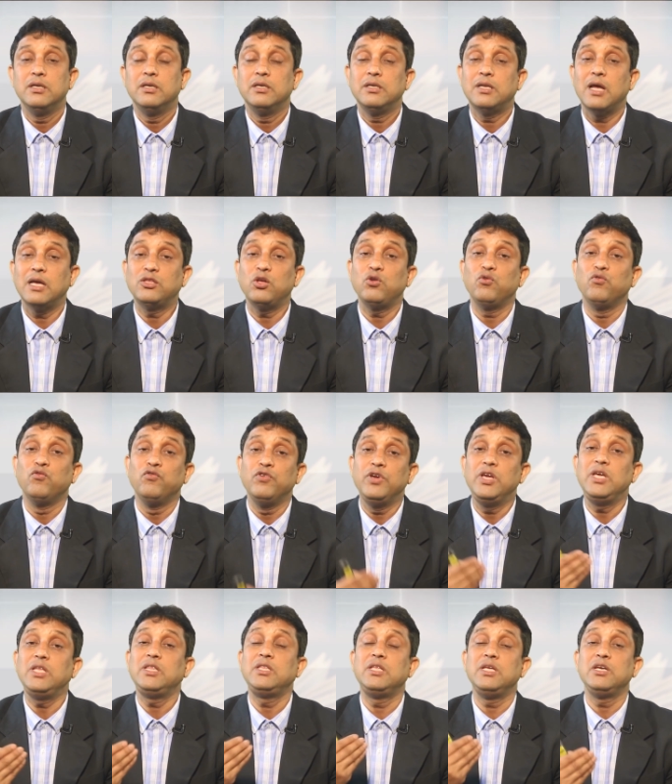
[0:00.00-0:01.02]
rather
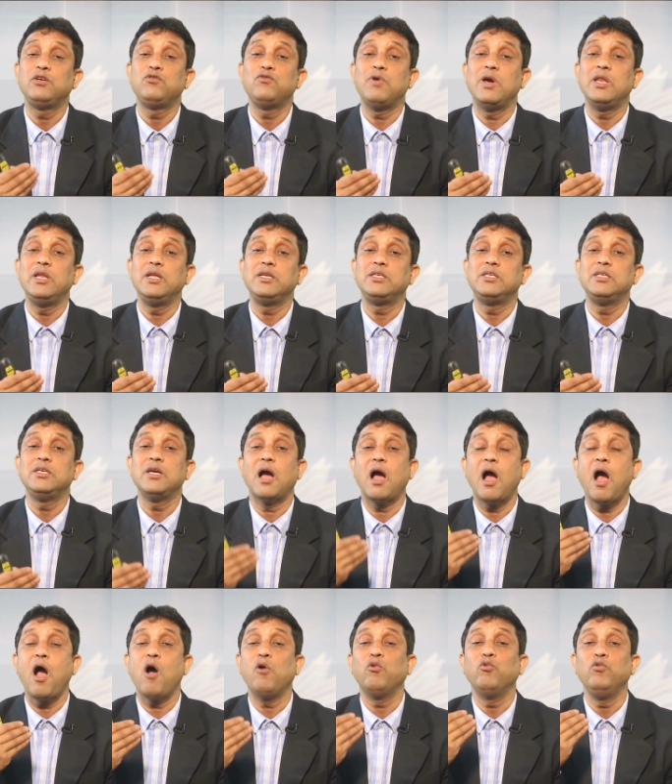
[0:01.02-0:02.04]
with equality
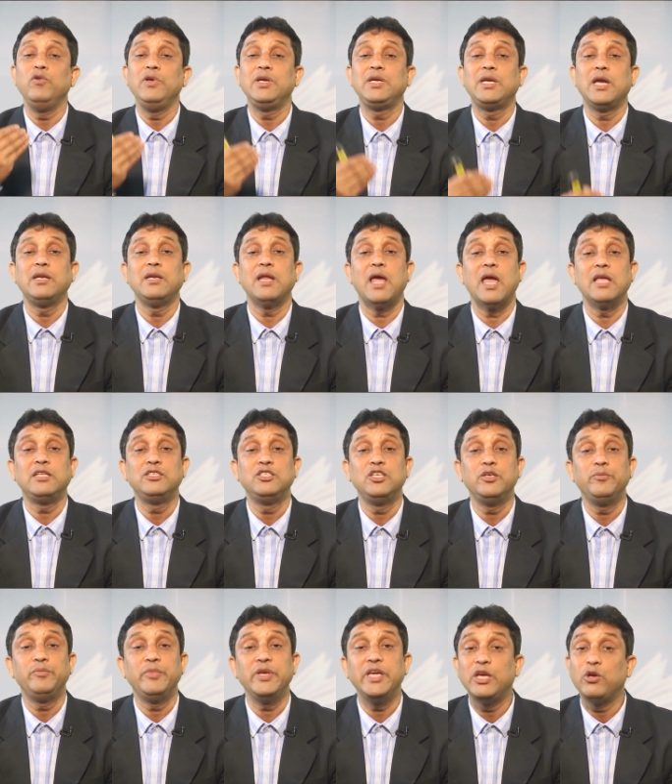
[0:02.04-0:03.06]
how we can
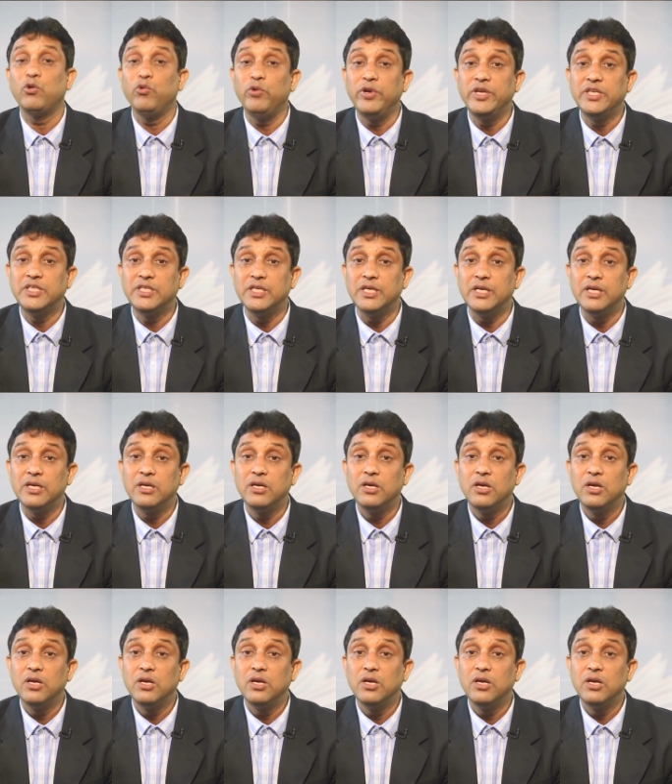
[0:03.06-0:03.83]
achieve equity.